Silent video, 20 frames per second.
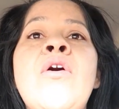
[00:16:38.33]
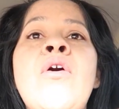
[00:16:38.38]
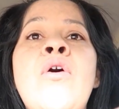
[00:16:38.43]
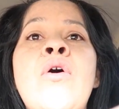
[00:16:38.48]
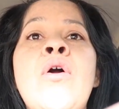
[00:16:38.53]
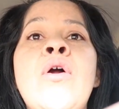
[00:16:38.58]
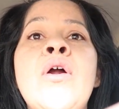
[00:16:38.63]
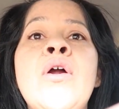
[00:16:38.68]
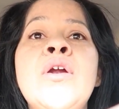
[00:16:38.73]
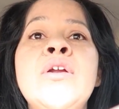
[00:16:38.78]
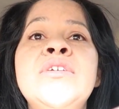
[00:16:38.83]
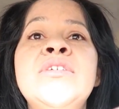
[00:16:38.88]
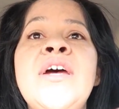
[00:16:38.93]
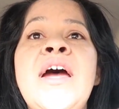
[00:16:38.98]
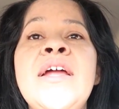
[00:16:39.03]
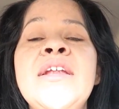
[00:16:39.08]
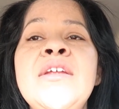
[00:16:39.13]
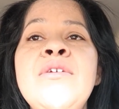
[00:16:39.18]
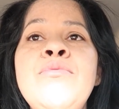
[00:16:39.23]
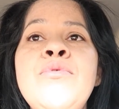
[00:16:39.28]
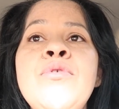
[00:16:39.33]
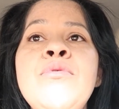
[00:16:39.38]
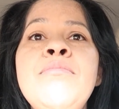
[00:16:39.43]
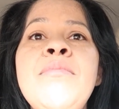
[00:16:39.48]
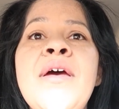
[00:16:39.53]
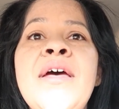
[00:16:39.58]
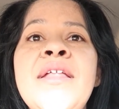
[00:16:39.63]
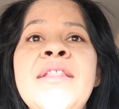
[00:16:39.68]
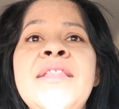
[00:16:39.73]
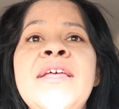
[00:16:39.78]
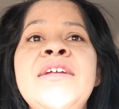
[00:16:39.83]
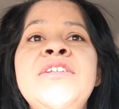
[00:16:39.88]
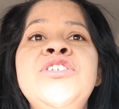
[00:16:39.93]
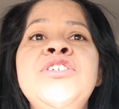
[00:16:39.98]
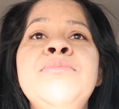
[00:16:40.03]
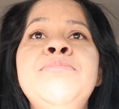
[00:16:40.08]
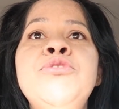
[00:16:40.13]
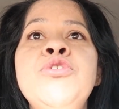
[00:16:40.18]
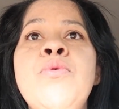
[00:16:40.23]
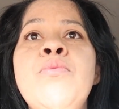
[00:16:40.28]
our dining room, and they
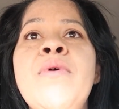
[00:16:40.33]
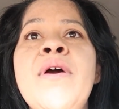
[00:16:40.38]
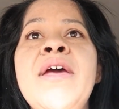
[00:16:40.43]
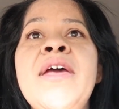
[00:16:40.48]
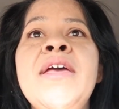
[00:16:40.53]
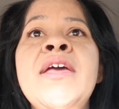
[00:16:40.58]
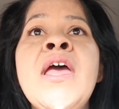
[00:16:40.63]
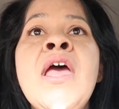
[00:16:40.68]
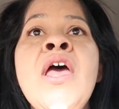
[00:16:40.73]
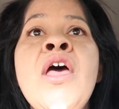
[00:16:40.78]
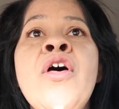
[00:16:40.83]
chipped away